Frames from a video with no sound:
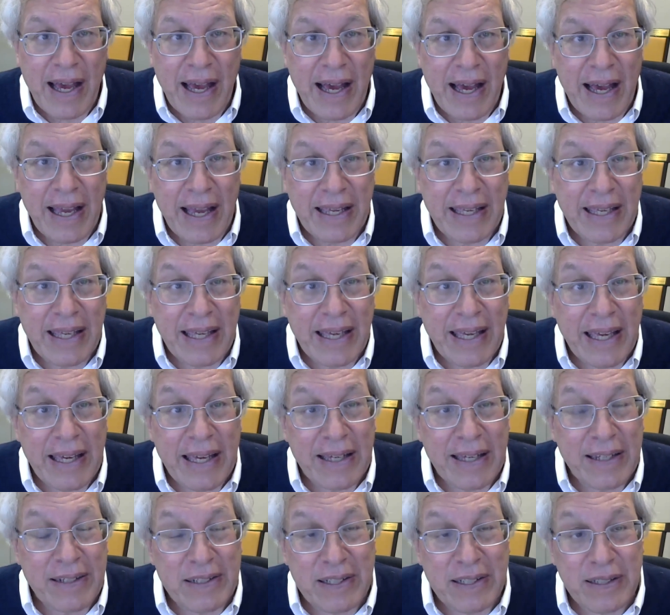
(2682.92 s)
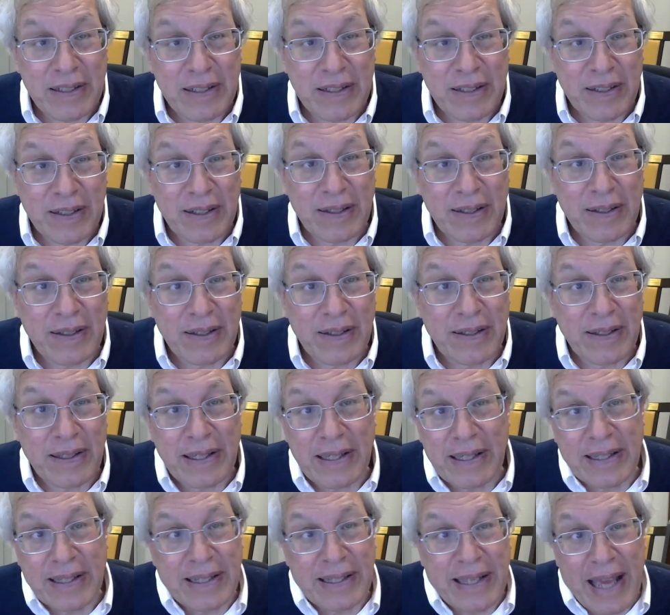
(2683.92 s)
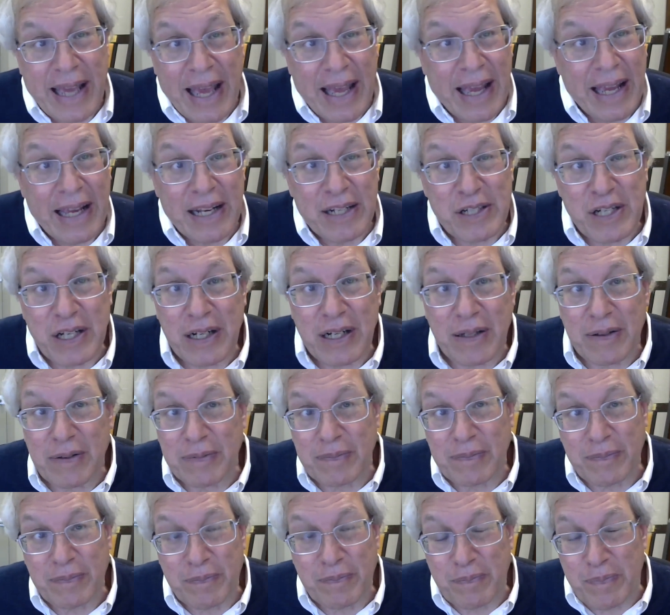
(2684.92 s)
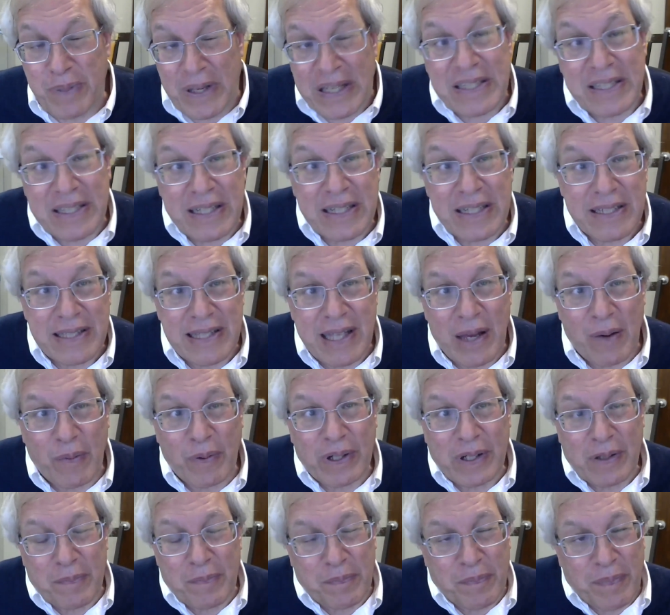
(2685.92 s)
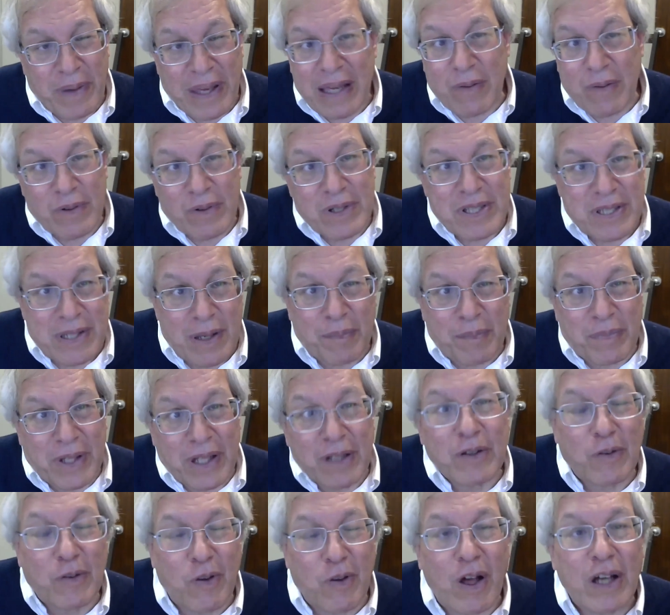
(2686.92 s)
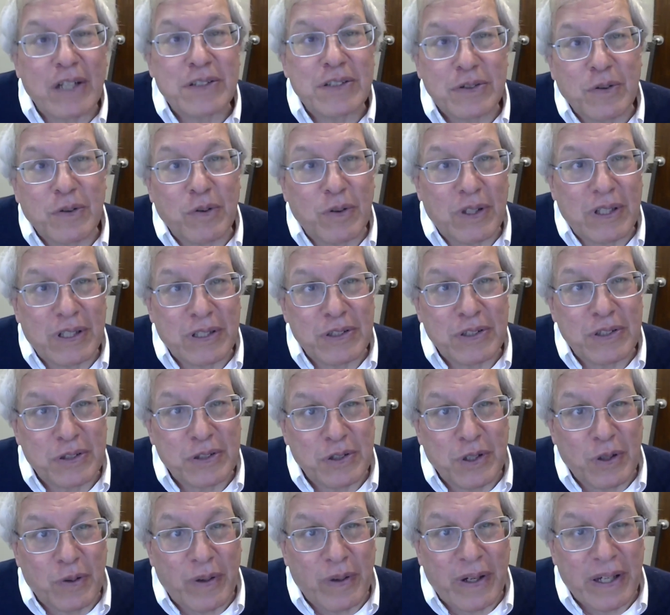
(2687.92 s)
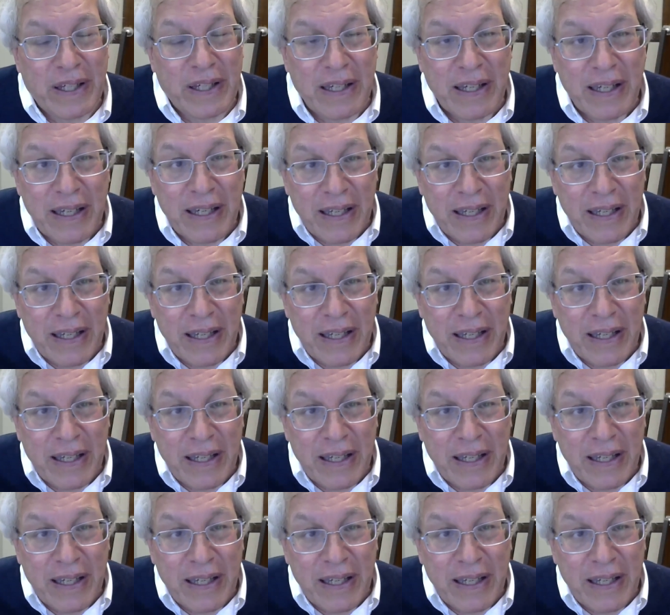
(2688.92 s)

I can't engage in a business that would compete with something the law school is doing.